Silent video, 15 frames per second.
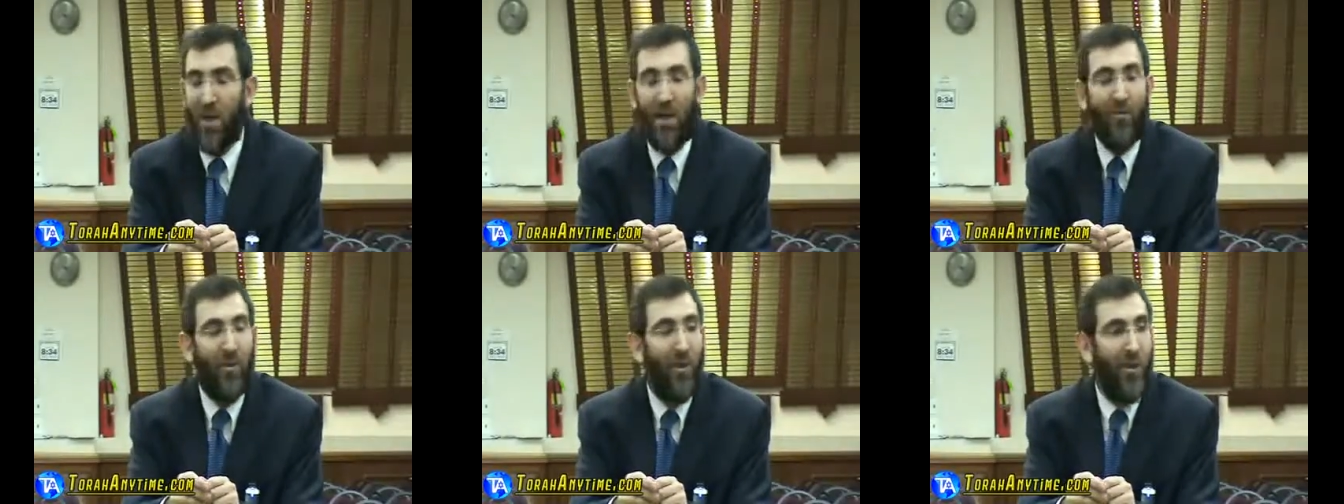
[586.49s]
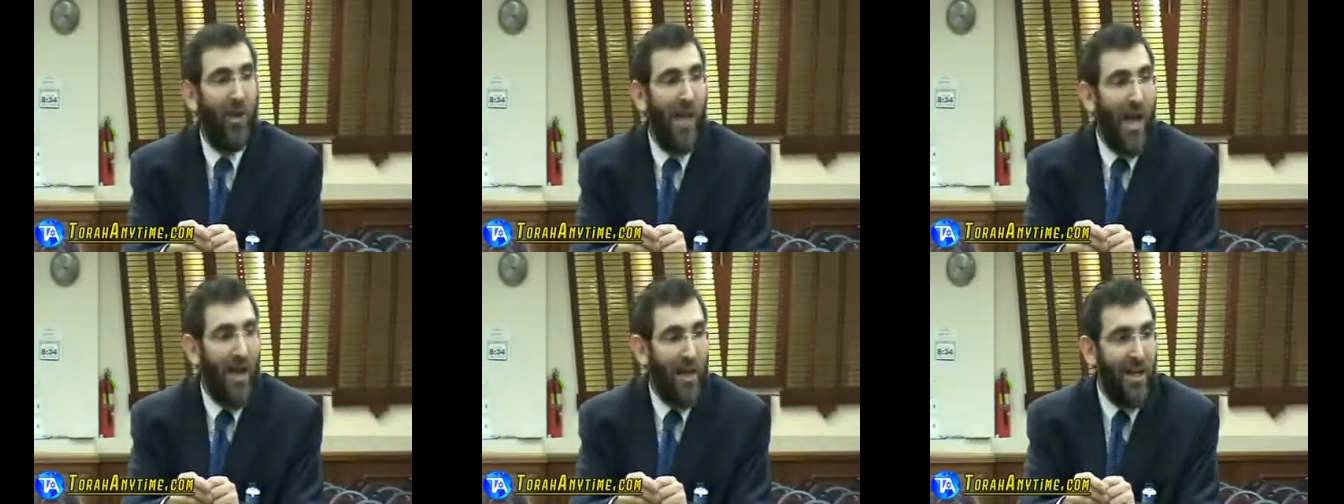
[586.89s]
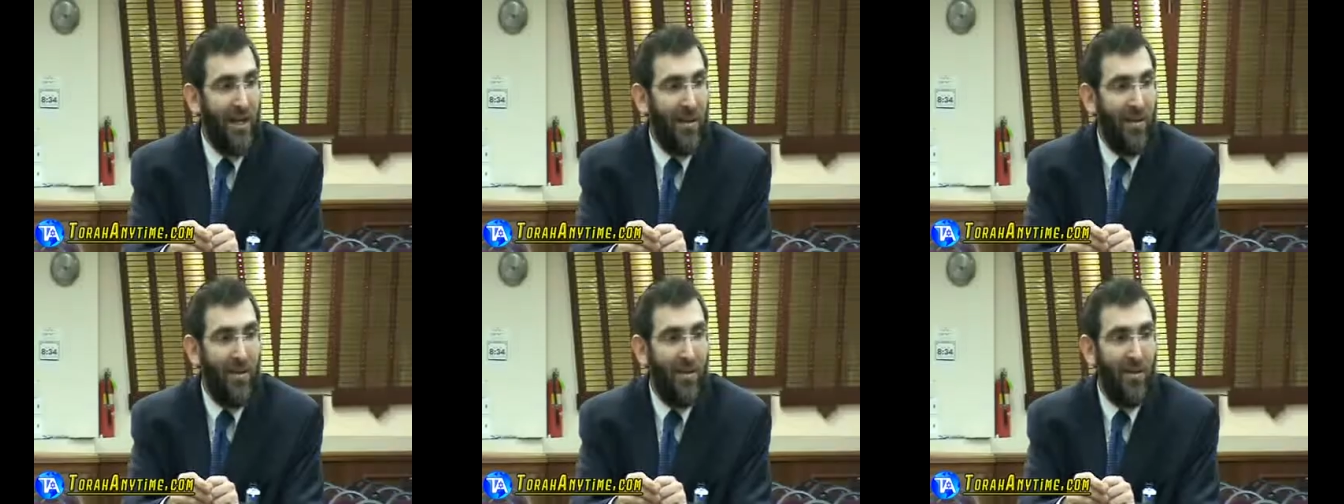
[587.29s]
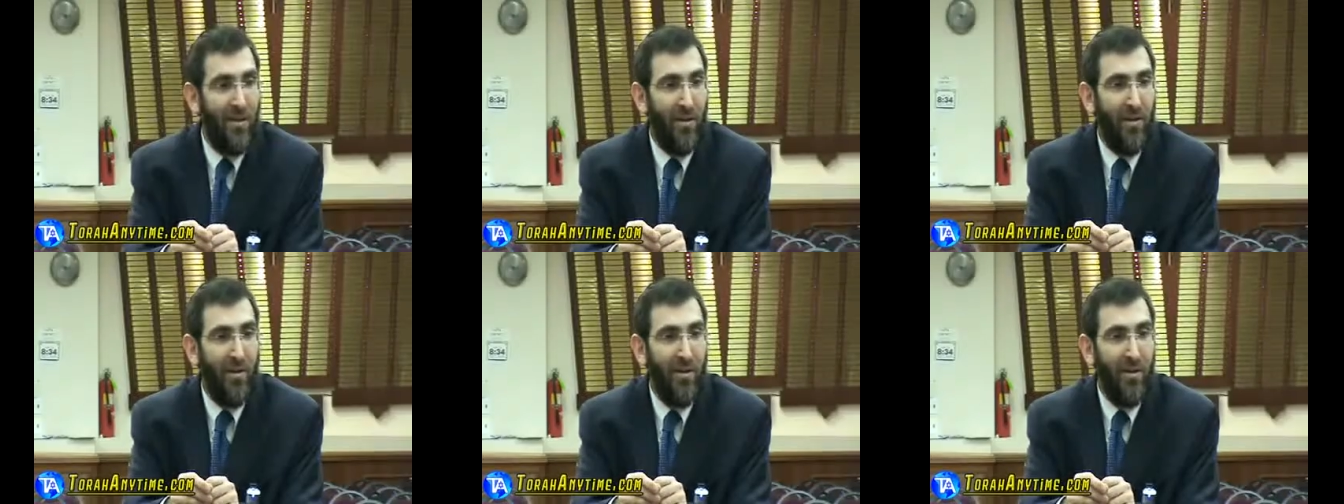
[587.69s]
we have to unlock it
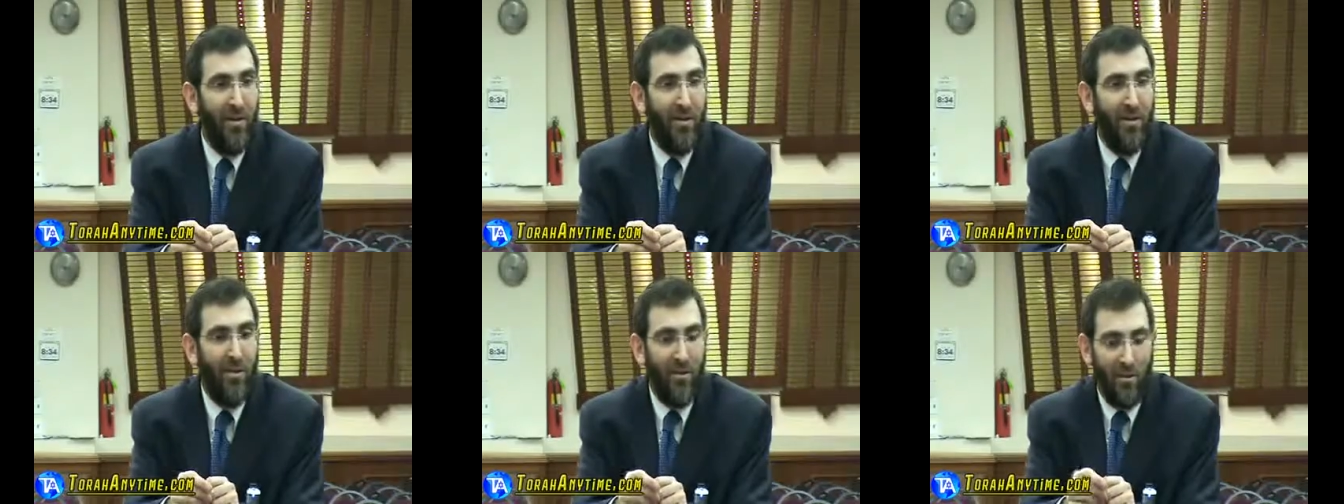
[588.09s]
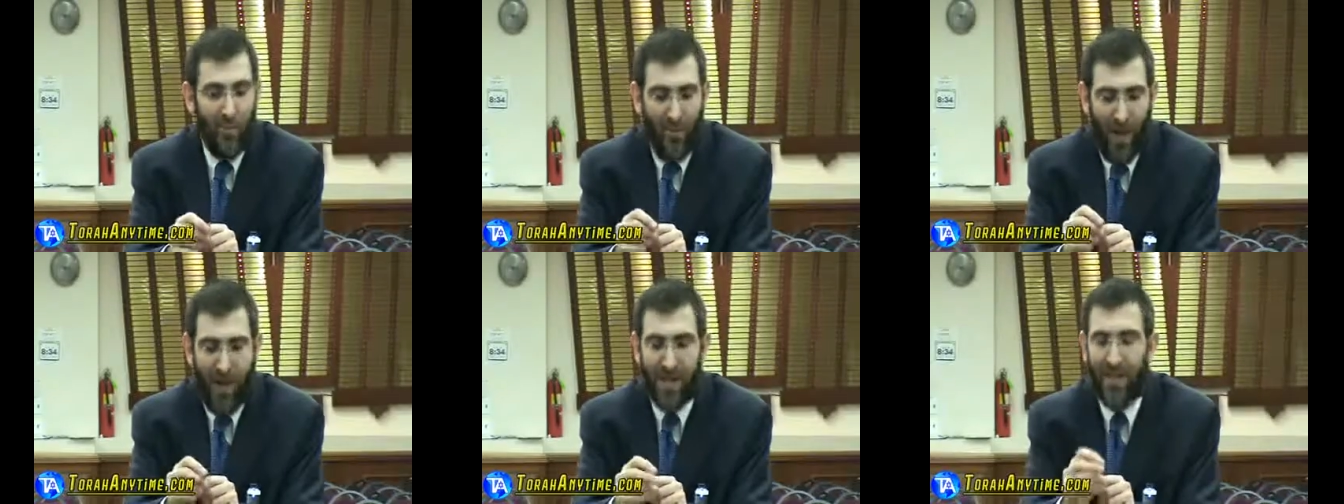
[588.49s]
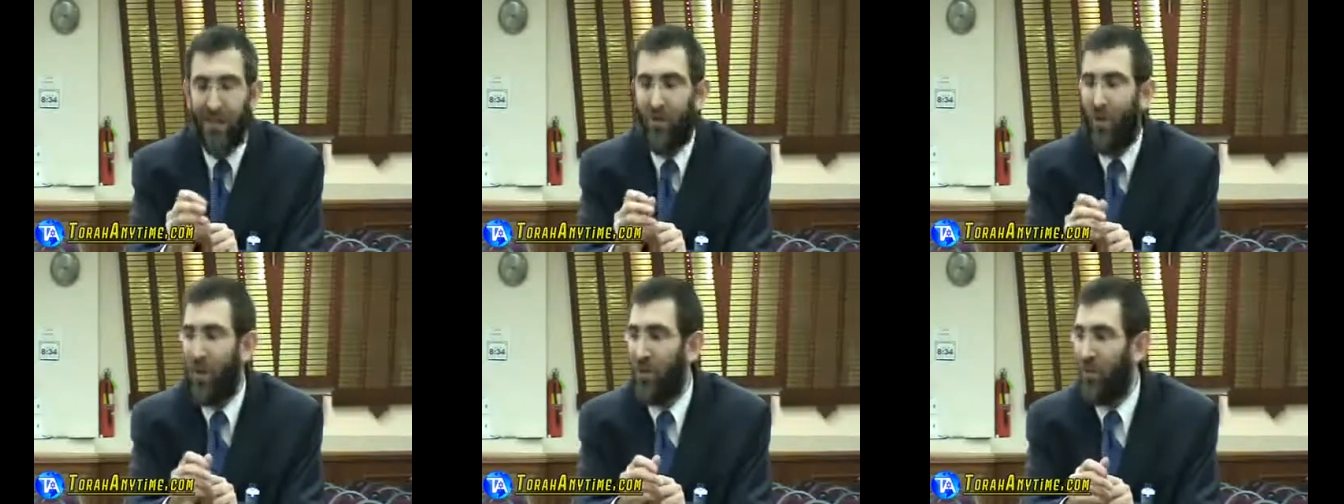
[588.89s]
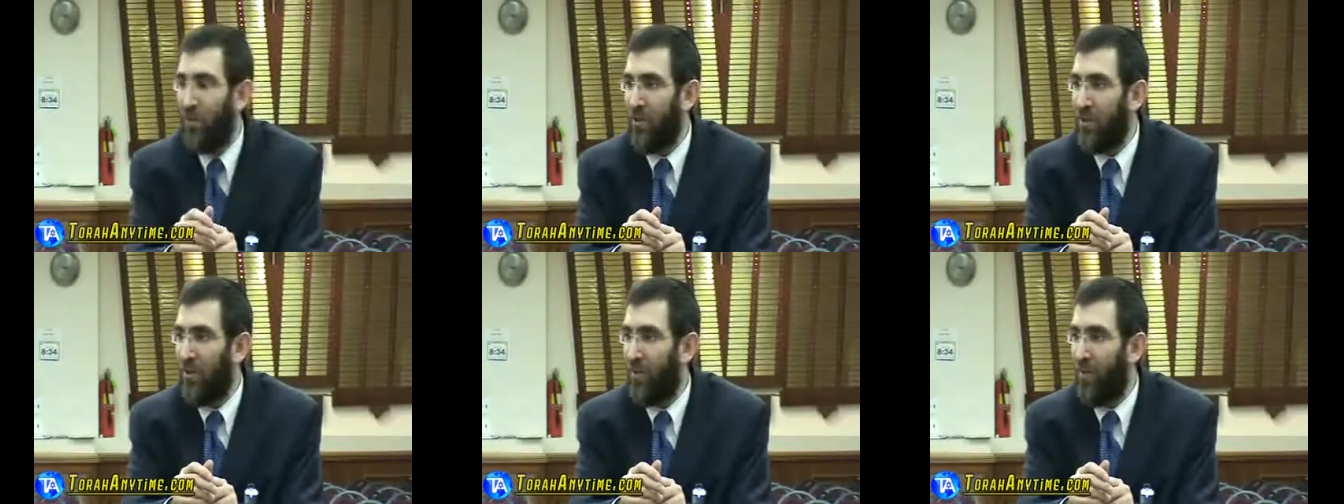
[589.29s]
by asking
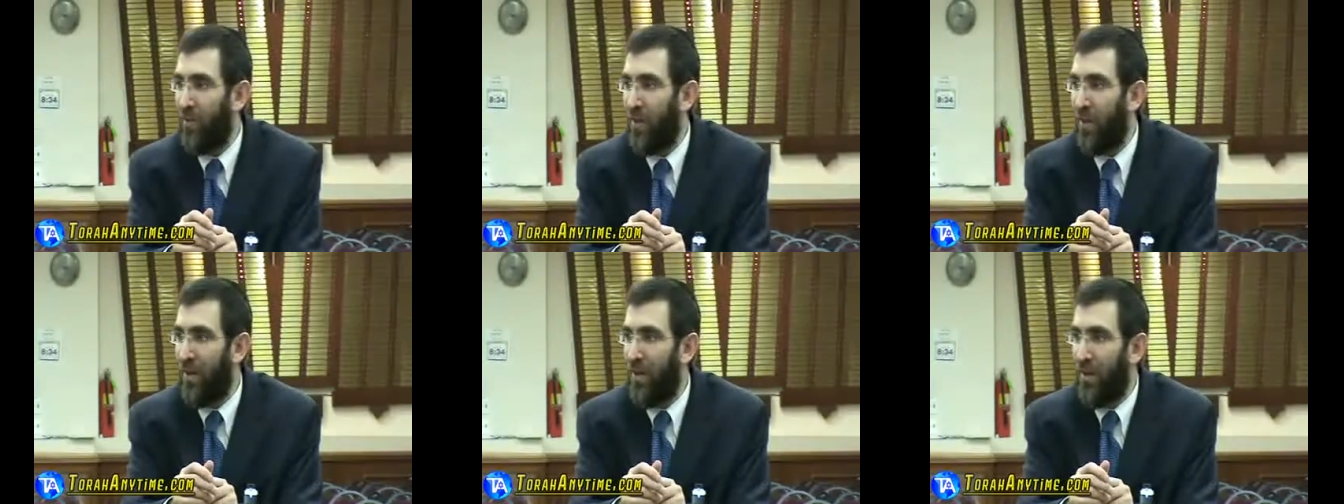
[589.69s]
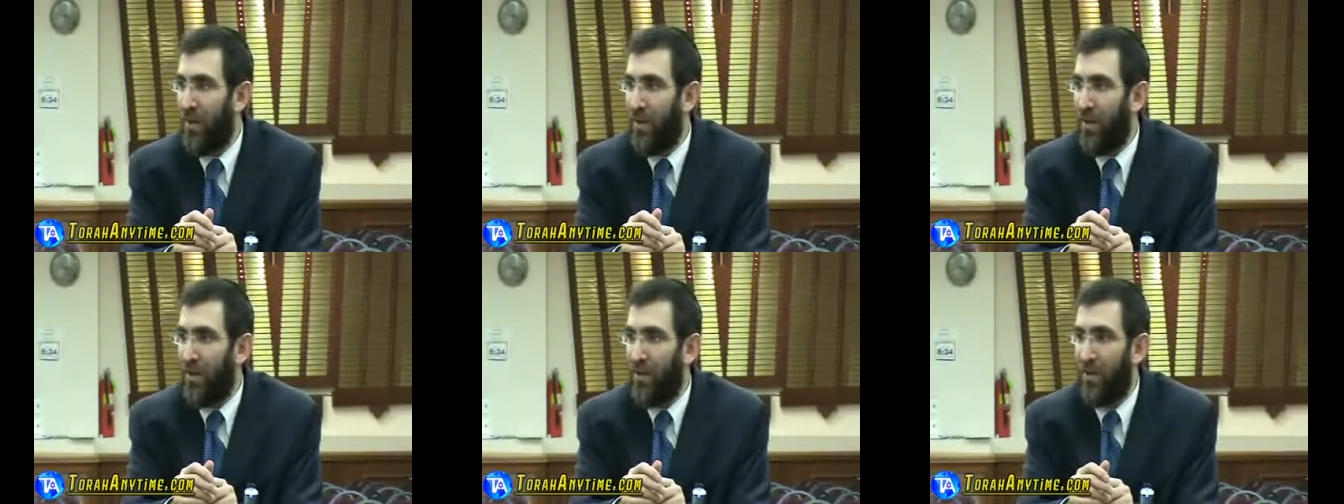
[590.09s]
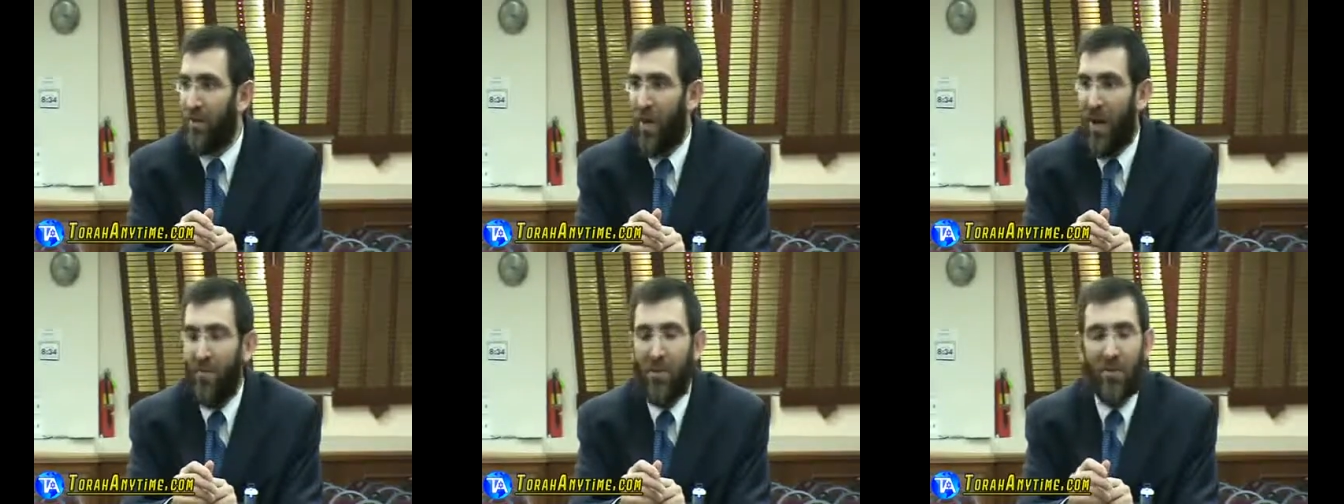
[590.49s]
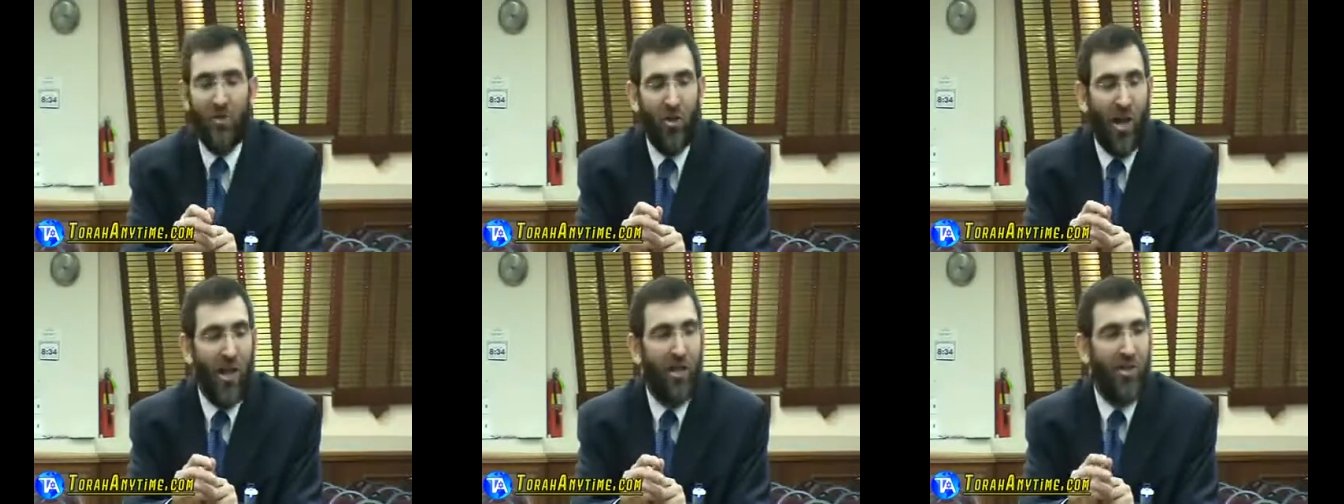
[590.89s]
questions. So I'm
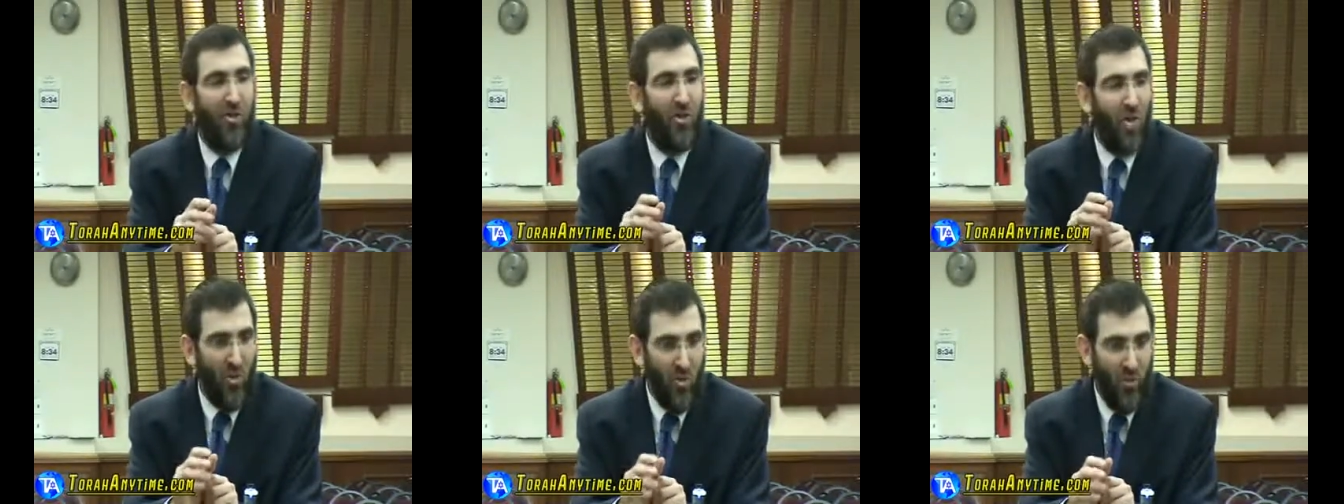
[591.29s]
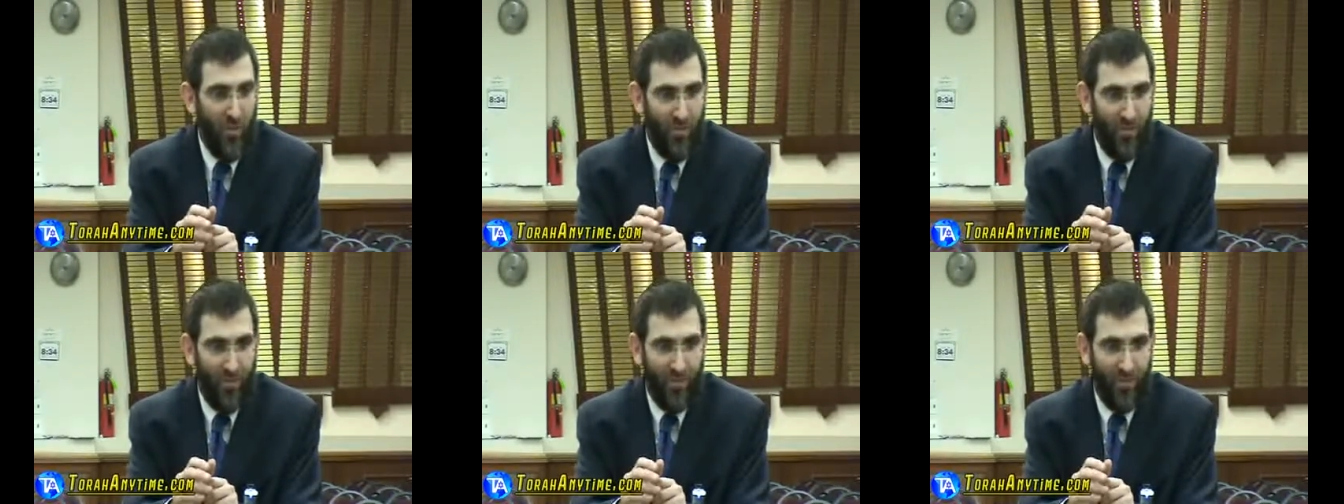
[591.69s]
going to challenge you.